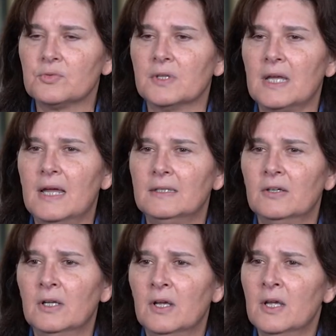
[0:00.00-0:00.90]
with that
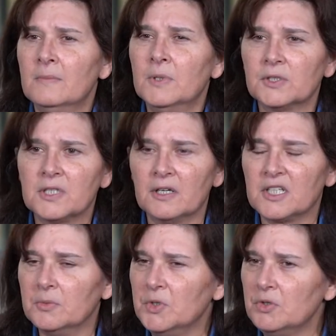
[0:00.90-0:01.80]
military
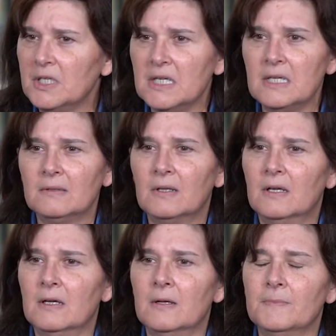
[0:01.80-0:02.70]
community,
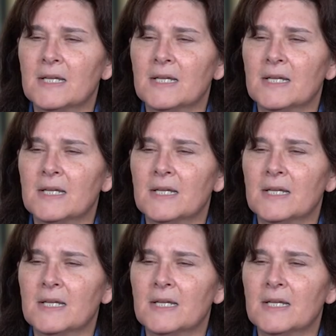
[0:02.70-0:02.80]
uh,